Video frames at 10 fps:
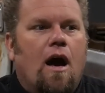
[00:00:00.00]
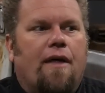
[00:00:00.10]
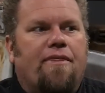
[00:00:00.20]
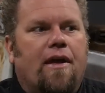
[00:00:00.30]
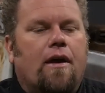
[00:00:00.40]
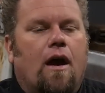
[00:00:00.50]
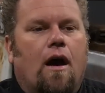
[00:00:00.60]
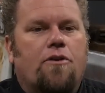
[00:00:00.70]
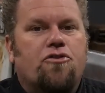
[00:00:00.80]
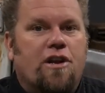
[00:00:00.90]
I think
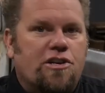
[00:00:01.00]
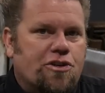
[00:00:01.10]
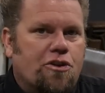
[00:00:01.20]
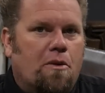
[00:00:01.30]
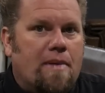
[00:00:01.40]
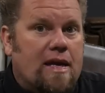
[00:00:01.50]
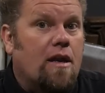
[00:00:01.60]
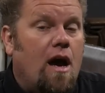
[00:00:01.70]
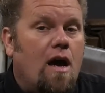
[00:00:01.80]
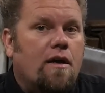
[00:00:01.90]
traditional bead
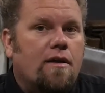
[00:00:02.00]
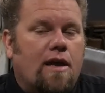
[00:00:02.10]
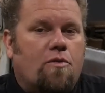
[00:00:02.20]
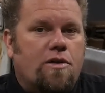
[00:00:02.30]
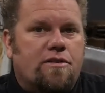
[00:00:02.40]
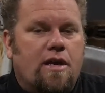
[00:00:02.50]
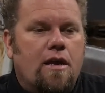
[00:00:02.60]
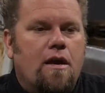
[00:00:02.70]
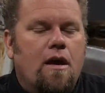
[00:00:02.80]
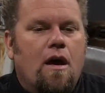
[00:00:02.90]
lock, like we
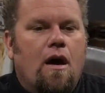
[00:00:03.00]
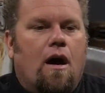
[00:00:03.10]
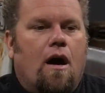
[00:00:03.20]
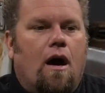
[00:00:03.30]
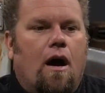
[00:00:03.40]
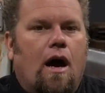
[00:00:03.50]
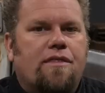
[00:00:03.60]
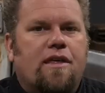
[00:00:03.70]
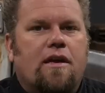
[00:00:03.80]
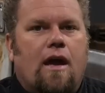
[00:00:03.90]
see, I
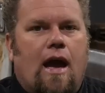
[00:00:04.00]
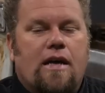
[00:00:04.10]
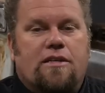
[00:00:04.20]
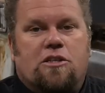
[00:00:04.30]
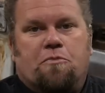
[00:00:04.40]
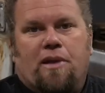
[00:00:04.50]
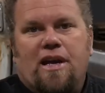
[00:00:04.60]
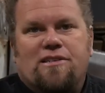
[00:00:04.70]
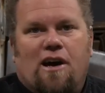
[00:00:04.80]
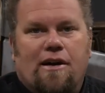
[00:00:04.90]
think has its
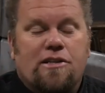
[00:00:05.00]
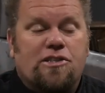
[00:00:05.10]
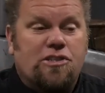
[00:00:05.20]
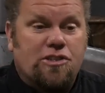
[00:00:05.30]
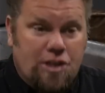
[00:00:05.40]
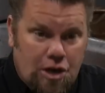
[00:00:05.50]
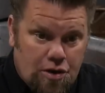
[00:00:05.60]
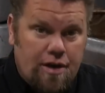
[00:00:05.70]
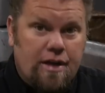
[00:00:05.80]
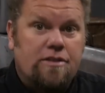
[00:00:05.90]
place on a
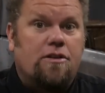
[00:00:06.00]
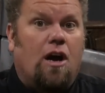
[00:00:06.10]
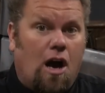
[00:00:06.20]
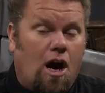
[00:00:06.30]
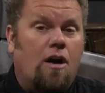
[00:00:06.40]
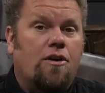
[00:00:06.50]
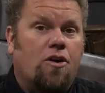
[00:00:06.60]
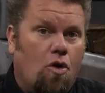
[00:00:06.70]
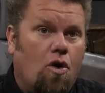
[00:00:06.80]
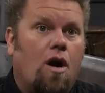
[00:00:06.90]
serious,
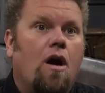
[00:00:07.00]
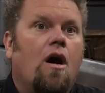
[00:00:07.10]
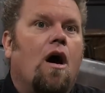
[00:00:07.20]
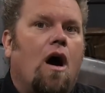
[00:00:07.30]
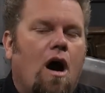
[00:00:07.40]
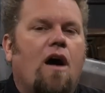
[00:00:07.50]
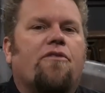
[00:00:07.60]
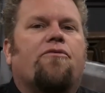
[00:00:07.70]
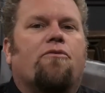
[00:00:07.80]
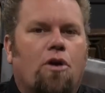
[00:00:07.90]
hardcore
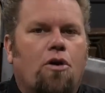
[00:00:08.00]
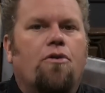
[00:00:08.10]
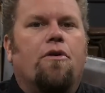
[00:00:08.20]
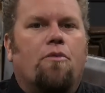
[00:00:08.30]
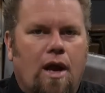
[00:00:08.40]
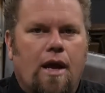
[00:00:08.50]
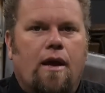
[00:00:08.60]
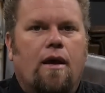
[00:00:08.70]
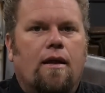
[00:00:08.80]
off-road rig.